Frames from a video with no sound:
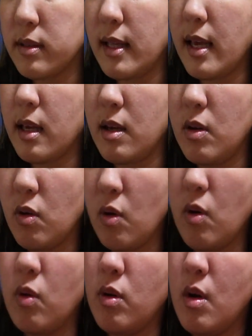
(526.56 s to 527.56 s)
like, you
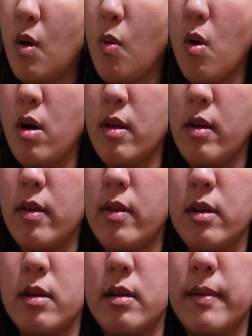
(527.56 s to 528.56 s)
know, one of
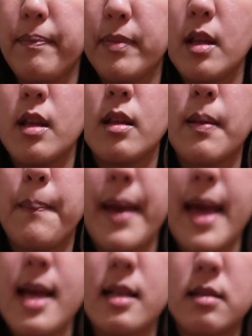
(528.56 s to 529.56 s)
the
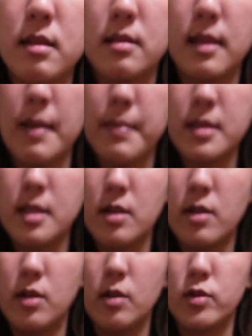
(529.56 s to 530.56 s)
bands, the same
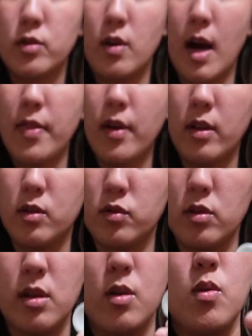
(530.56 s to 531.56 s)
material. So I thought that was
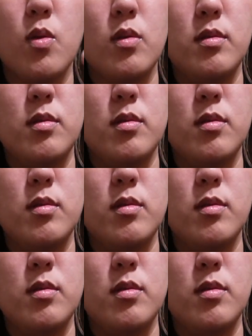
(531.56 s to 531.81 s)
really cool.